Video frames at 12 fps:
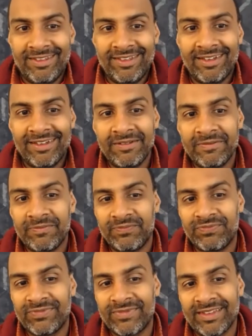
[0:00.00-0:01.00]
Yeah?
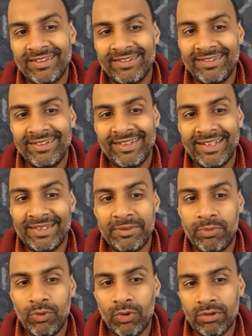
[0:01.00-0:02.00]
That is
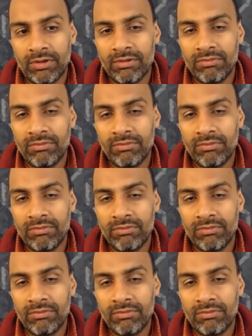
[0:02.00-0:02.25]
important.